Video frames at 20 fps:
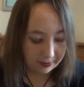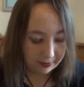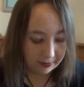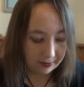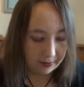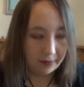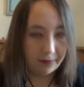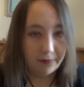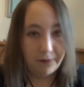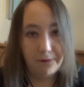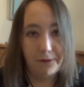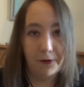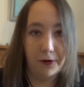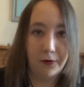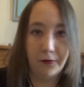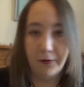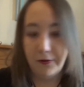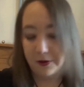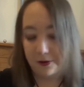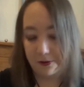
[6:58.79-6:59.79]

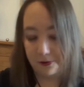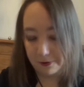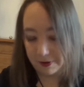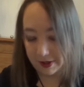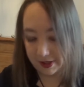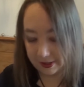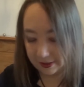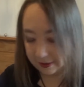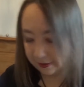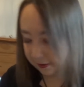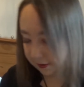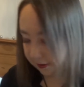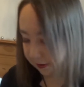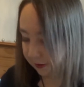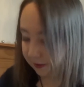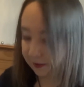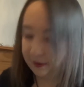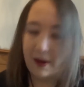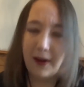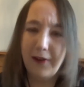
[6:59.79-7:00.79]
food and drink,
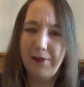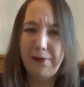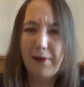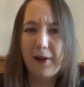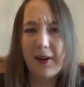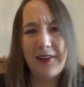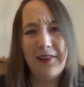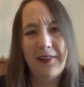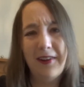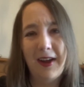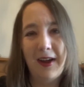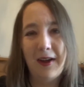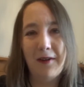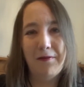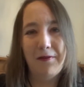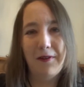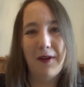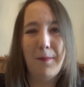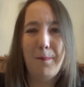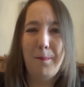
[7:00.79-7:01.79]
I try to
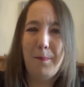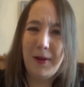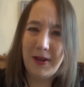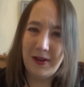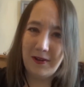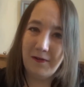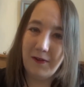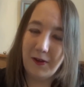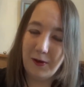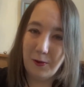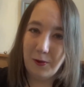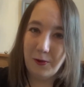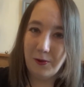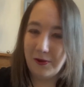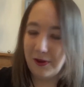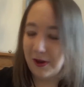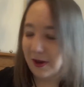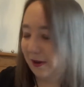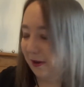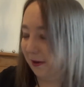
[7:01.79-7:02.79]
have a bit of an
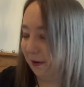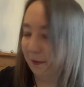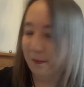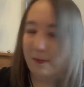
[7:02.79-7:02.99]
order,